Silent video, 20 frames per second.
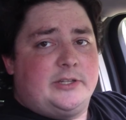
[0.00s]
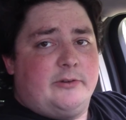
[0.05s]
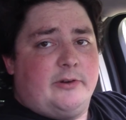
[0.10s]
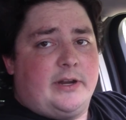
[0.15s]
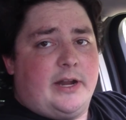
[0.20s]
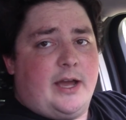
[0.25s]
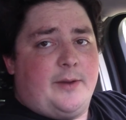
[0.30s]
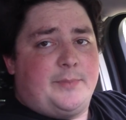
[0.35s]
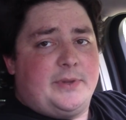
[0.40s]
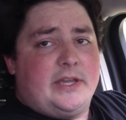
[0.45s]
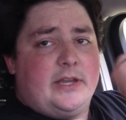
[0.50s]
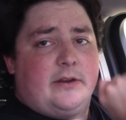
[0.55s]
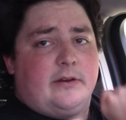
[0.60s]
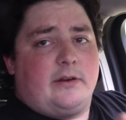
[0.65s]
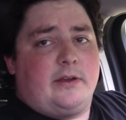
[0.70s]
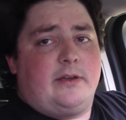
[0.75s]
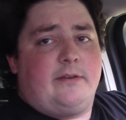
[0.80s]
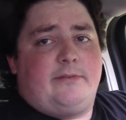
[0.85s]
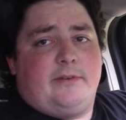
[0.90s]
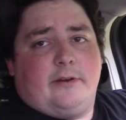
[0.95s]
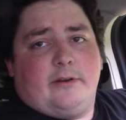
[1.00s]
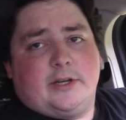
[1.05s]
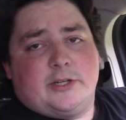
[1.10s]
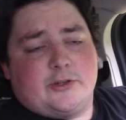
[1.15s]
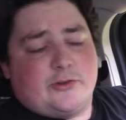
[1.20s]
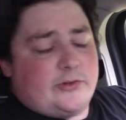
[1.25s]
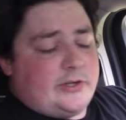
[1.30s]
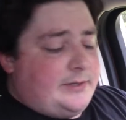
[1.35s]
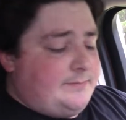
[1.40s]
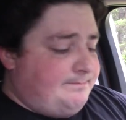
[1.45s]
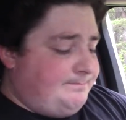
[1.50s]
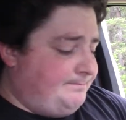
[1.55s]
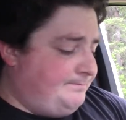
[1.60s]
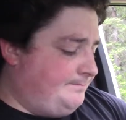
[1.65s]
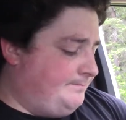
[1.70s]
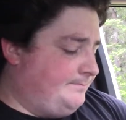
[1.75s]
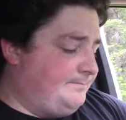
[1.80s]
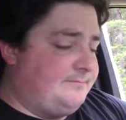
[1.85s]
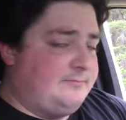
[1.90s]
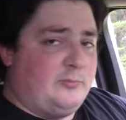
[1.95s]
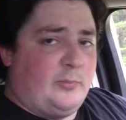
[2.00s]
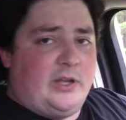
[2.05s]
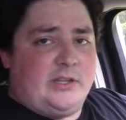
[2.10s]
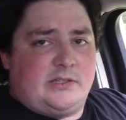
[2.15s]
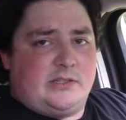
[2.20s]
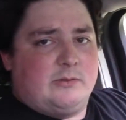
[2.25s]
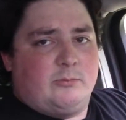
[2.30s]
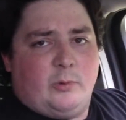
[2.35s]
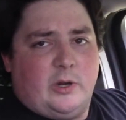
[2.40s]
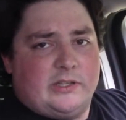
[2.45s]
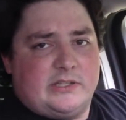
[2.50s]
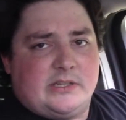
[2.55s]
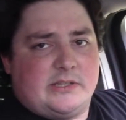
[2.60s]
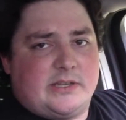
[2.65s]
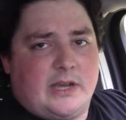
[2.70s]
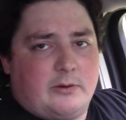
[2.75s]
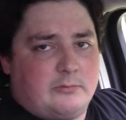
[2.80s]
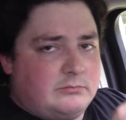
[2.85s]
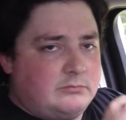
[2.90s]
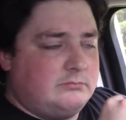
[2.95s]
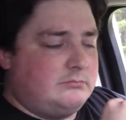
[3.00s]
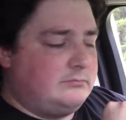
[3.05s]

to it up here if you're interested, once, it, once it's out.